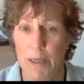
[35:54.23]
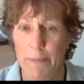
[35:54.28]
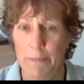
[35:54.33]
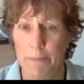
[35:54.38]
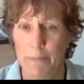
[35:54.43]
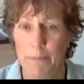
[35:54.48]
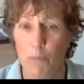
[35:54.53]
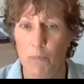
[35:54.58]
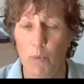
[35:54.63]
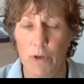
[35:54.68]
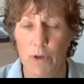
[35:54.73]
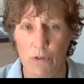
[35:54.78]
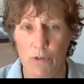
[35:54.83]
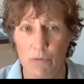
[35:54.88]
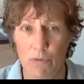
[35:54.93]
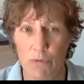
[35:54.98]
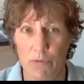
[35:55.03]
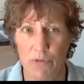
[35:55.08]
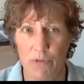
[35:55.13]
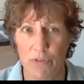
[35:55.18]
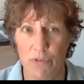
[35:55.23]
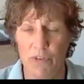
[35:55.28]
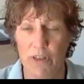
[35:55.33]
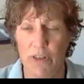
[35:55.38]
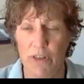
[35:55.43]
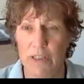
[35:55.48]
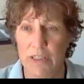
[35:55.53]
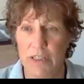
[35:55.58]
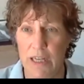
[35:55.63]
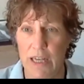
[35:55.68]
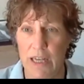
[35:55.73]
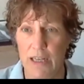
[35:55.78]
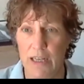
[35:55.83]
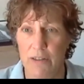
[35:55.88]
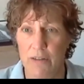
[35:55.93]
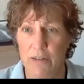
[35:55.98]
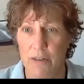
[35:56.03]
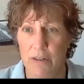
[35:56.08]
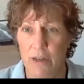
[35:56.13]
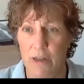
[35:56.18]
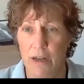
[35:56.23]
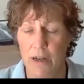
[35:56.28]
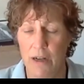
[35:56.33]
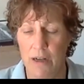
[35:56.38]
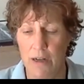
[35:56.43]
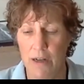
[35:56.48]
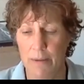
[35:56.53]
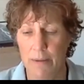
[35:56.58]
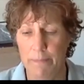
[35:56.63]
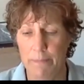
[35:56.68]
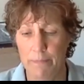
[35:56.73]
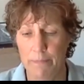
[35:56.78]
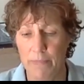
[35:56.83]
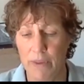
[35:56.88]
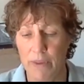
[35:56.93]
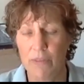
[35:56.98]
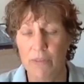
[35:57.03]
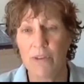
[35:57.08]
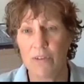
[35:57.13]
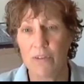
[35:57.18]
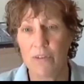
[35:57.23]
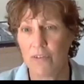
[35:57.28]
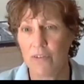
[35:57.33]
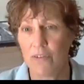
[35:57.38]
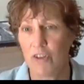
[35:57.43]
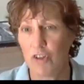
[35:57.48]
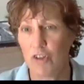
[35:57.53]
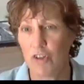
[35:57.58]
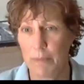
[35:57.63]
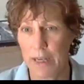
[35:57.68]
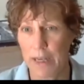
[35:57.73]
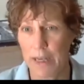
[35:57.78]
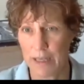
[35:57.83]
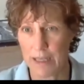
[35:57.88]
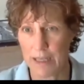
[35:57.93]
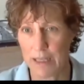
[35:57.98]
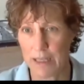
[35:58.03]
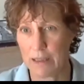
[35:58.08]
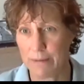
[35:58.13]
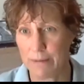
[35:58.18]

which will facilitate the decision making.